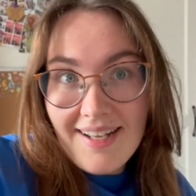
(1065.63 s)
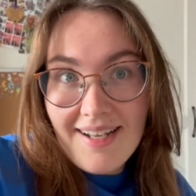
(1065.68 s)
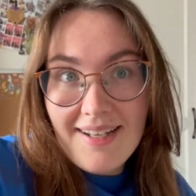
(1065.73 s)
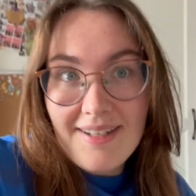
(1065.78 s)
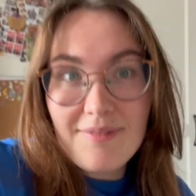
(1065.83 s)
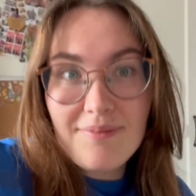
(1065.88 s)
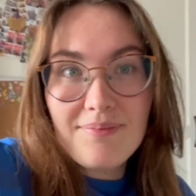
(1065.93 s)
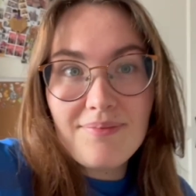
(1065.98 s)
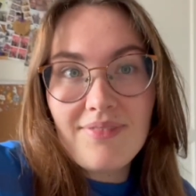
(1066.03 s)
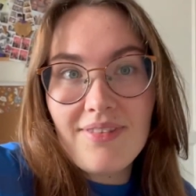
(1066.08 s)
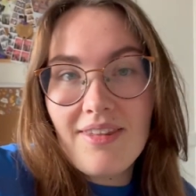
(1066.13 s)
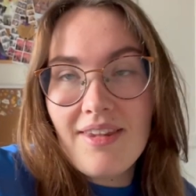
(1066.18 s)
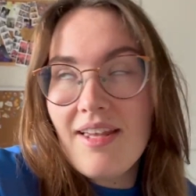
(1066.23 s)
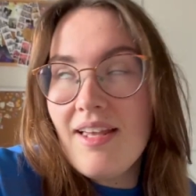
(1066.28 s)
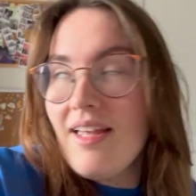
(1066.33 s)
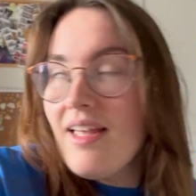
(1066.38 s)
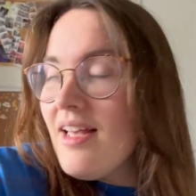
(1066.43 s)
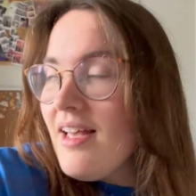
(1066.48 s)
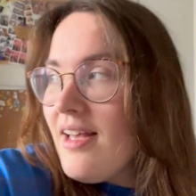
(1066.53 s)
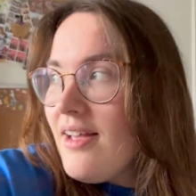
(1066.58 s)
I'm
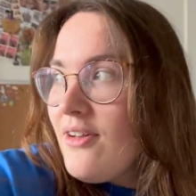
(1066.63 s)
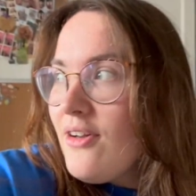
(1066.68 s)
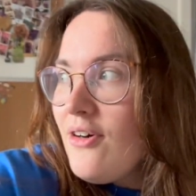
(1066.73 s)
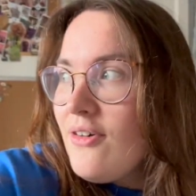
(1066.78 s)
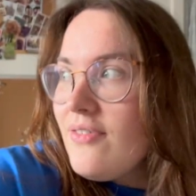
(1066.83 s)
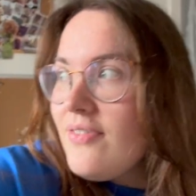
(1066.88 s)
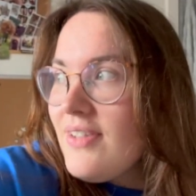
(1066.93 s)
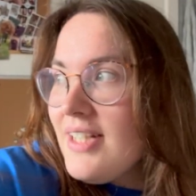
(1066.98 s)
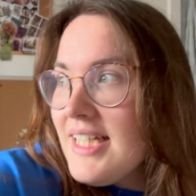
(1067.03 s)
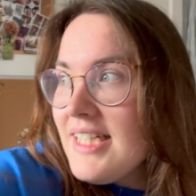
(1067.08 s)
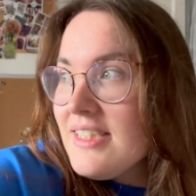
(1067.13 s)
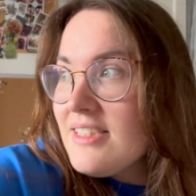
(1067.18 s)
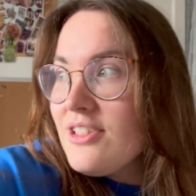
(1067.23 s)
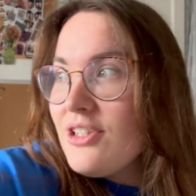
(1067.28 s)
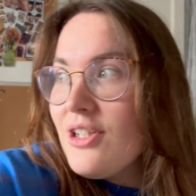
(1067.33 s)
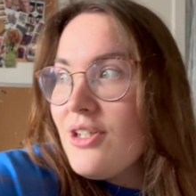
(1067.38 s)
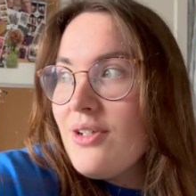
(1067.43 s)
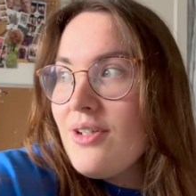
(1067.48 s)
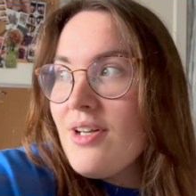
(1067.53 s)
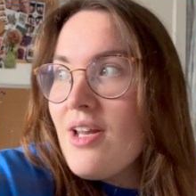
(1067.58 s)
not feeling
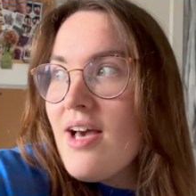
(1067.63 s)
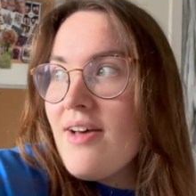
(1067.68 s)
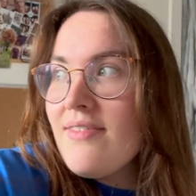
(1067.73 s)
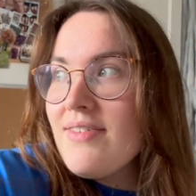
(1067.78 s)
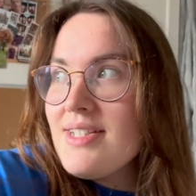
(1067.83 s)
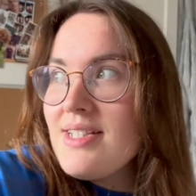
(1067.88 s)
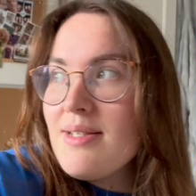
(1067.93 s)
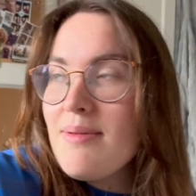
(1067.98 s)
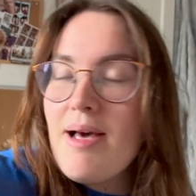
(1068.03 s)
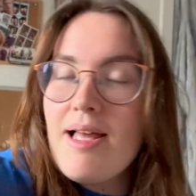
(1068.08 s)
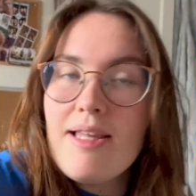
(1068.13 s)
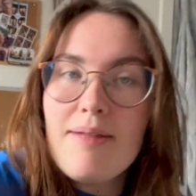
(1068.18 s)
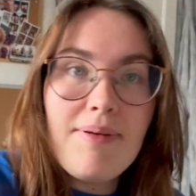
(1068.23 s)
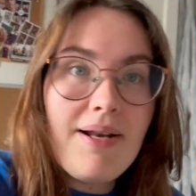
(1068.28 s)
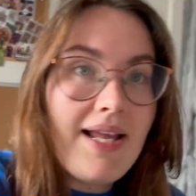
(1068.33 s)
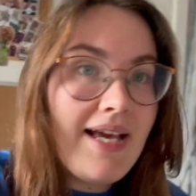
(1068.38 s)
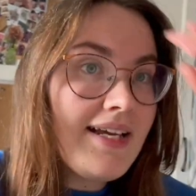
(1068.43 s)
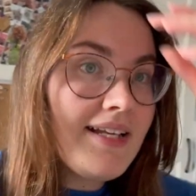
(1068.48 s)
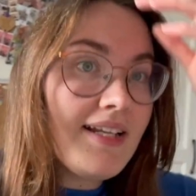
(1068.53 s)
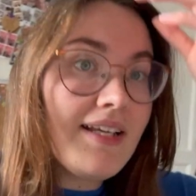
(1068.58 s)
too nervous about the
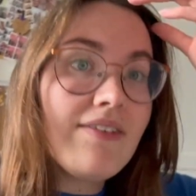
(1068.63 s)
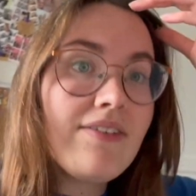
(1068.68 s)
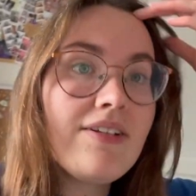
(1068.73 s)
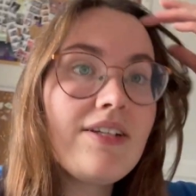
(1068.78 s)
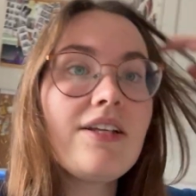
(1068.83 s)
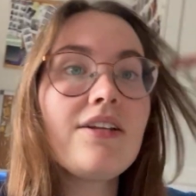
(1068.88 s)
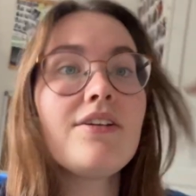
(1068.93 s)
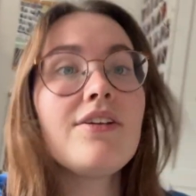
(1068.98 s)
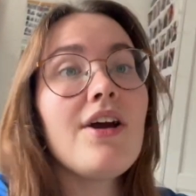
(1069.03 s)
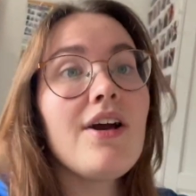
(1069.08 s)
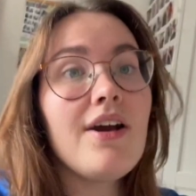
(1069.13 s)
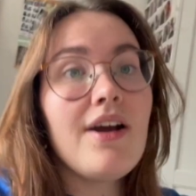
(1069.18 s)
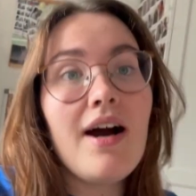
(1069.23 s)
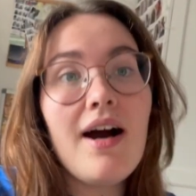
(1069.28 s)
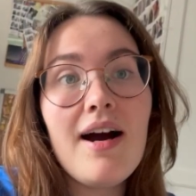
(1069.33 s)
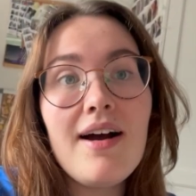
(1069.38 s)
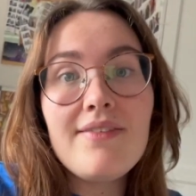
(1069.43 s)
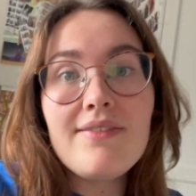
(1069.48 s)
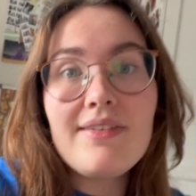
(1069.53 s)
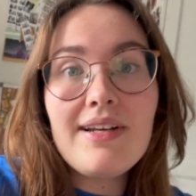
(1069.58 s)
plane. If you didn't know,
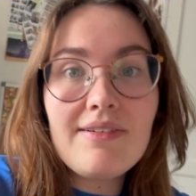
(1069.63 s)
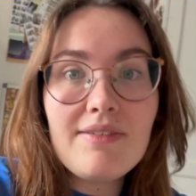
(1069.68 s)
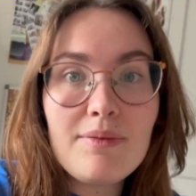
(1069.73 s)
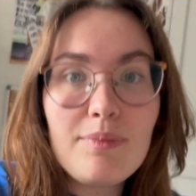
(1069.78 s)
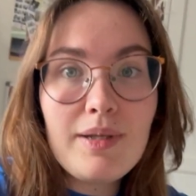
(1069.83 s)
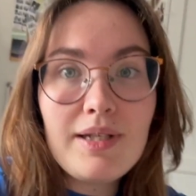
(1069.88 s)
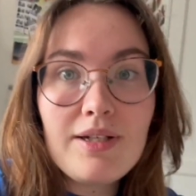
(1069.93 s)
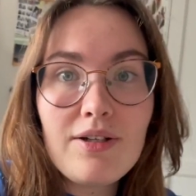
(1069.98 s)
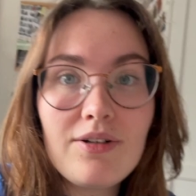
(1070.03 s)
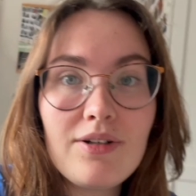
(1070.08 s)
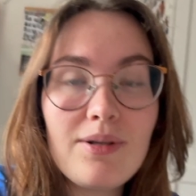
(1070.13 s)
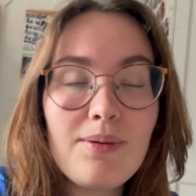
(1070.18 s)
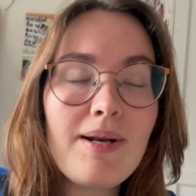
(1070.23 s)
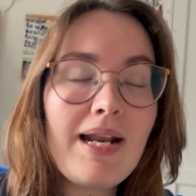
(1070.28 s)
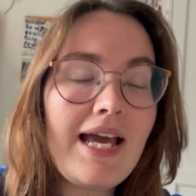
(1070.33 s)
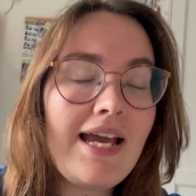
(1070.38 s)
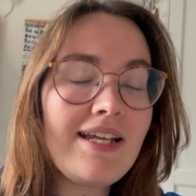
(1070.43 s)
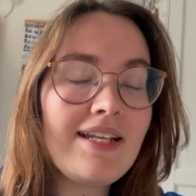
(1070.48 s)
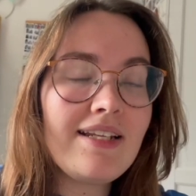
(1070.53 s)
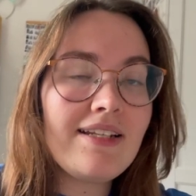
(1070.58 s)
I've never been on a
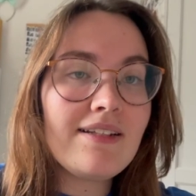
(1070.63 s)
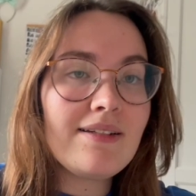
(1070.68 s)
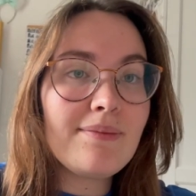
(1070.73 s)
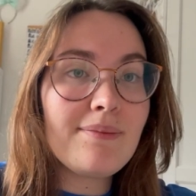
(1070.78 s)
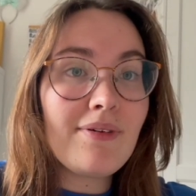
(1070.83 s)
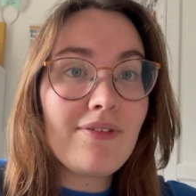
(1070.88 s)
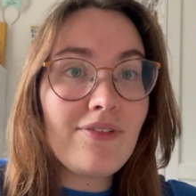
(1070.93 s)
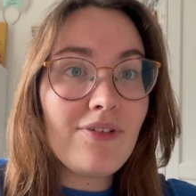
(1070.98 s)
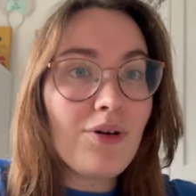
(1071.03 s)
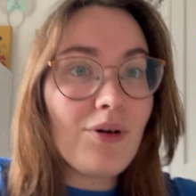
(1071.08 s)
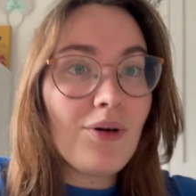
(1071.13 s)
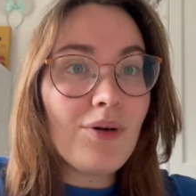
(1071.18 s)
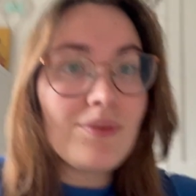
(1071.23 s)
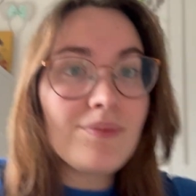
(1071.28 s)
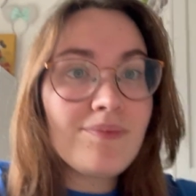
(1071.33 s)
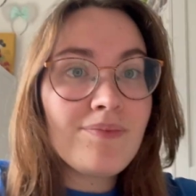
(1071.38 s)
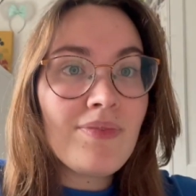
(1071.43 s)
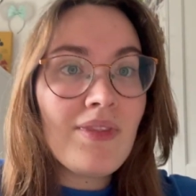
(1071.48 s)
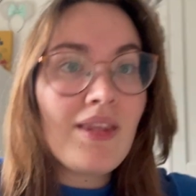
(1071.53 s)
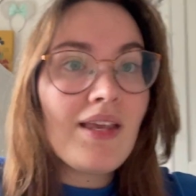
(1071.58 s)
plane before
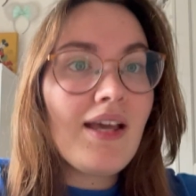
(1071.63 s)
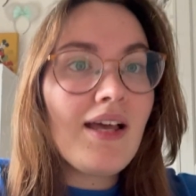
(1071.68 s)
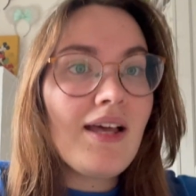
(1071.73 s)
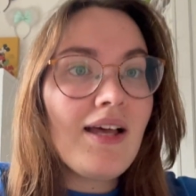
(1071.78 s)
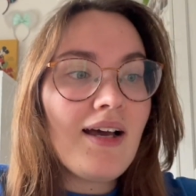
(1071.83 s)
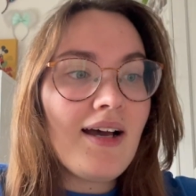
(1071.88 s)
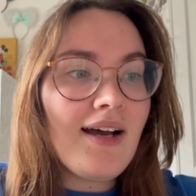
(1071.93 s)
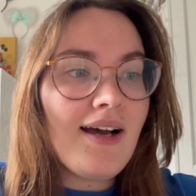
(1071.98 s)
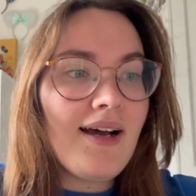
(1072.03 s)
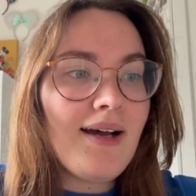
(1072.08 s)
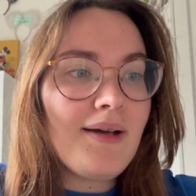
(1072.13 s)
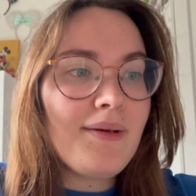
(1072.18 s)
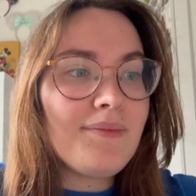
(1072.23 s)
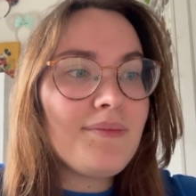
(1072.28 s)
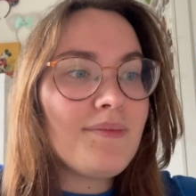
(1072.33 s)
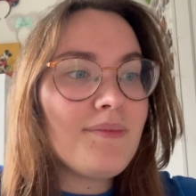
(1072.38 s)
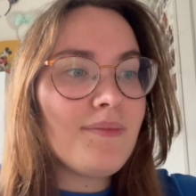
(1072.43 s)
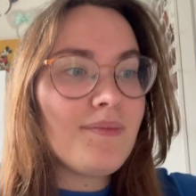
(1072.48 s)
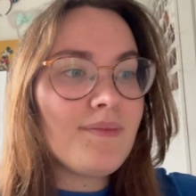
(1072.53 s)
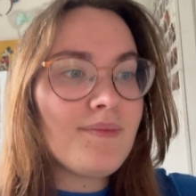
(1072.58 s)

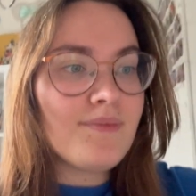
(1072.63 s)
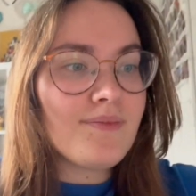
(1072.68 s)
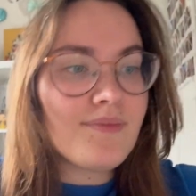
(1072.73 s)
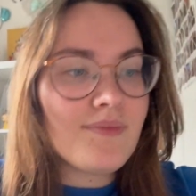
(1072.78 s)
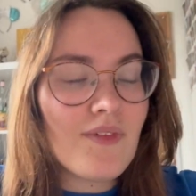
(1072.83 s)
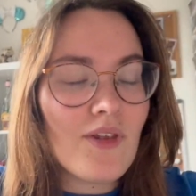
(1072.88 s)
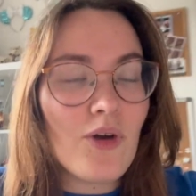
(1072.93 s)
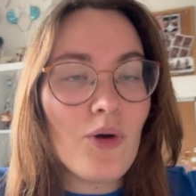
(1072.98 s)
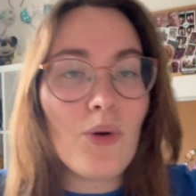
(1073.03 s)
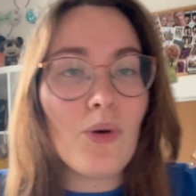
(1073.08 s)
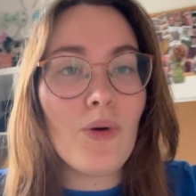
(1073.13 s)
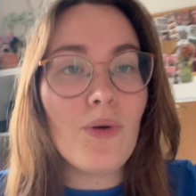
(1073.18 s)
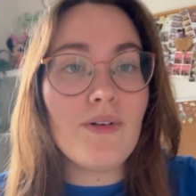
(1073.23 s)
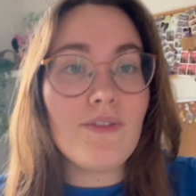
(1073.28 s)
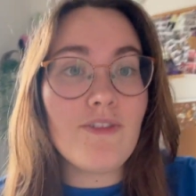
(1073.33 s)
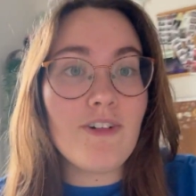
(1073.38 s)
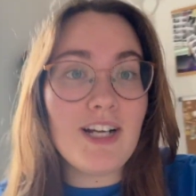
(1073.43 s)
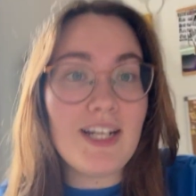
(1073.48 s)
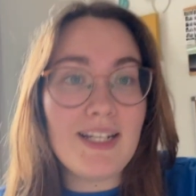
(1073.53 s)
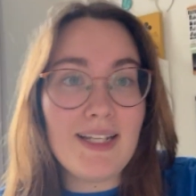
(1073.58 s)
um, or
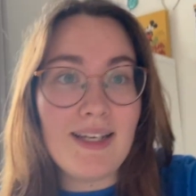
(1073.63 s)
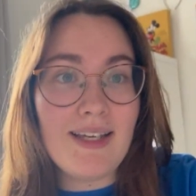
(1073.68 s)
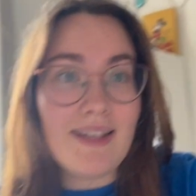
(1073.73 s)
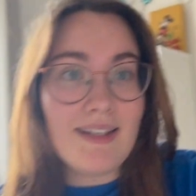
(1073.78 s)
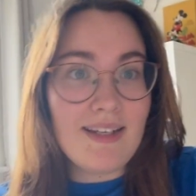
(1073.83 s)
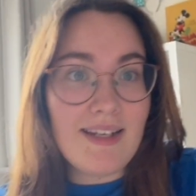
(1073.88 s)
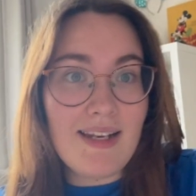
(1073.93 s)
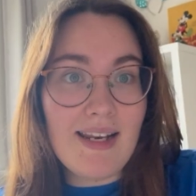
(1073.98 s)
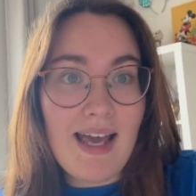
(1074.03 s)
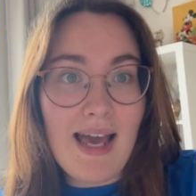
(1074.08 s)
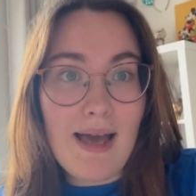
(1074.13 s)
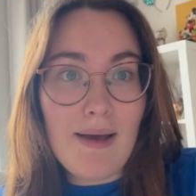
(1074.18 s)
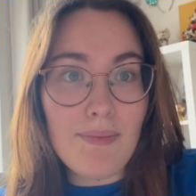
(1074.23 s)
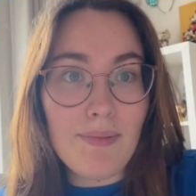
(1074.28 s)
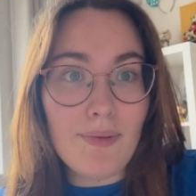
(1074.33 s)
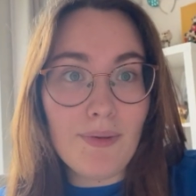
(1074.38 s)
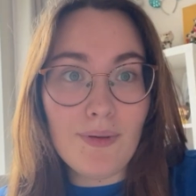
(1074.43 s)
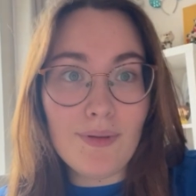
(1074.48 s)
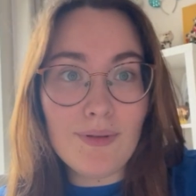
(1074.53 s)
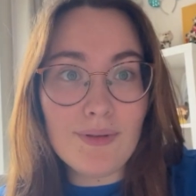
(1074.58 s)
really in an
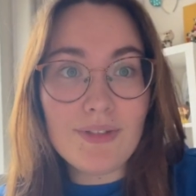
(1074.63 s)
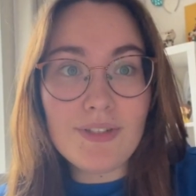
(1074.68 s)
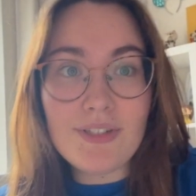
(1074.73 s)
airport.